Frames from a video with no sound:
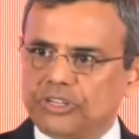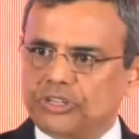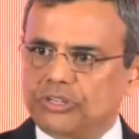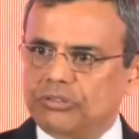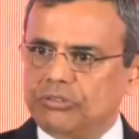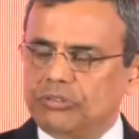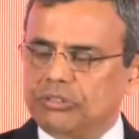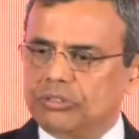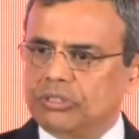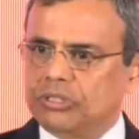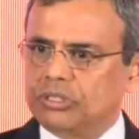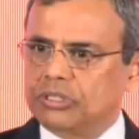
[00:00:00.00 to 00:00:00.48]

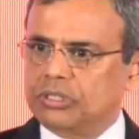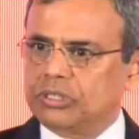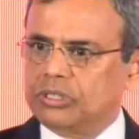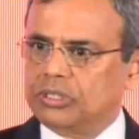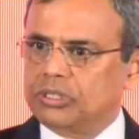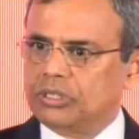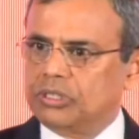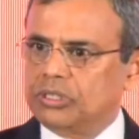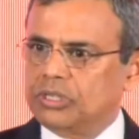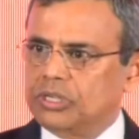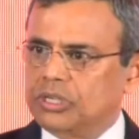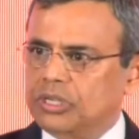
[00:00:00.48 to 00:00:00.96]
region,
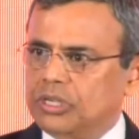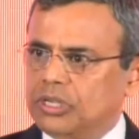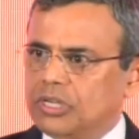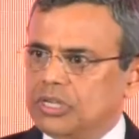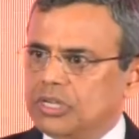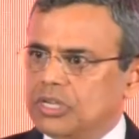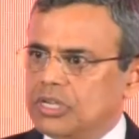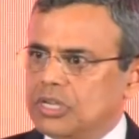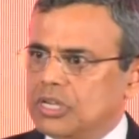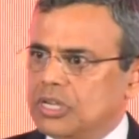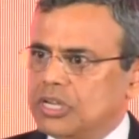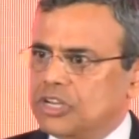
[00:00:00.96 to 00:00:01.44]

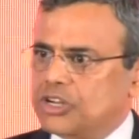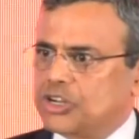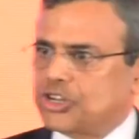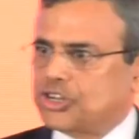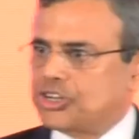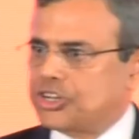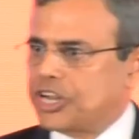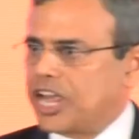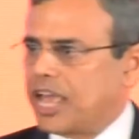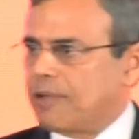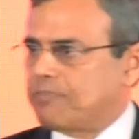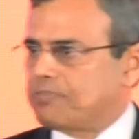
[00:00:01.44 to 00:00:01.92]

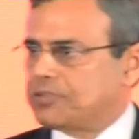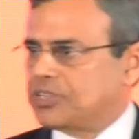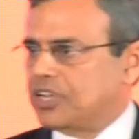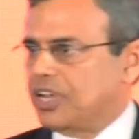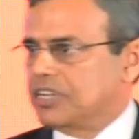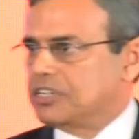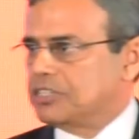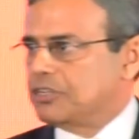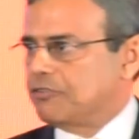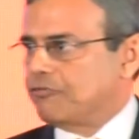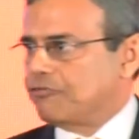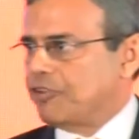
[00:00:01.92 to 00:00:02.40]

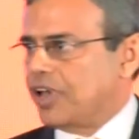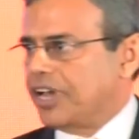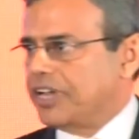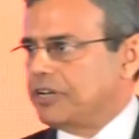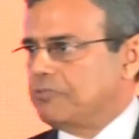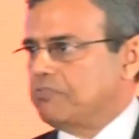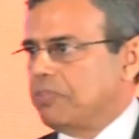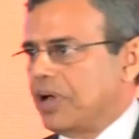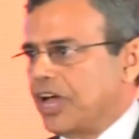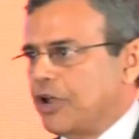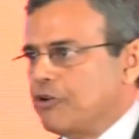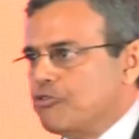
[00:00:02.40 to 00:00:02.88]
shaped and
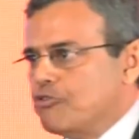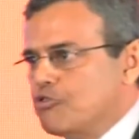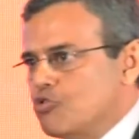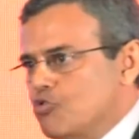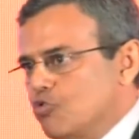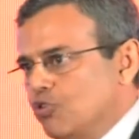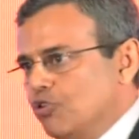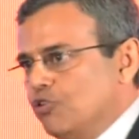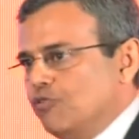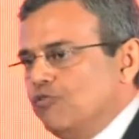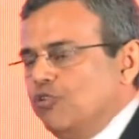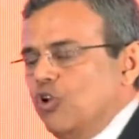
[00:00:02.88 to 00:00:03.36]
defined by
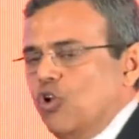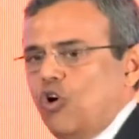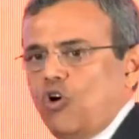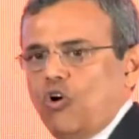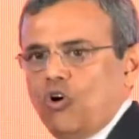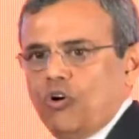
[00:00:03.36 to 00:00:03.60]
rule of